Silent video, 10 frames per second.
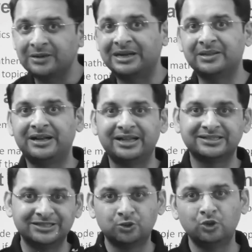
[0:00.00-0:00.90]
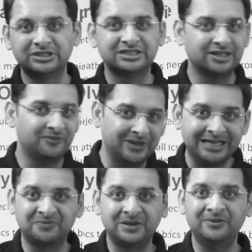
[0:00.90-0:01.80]
taught mathematics in schools is
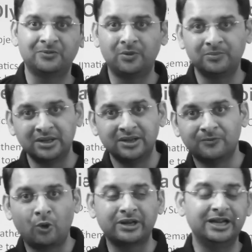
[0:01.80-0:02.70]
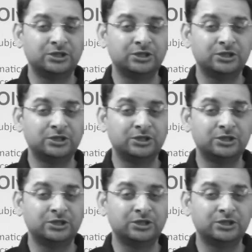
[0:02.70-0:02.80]
very different from what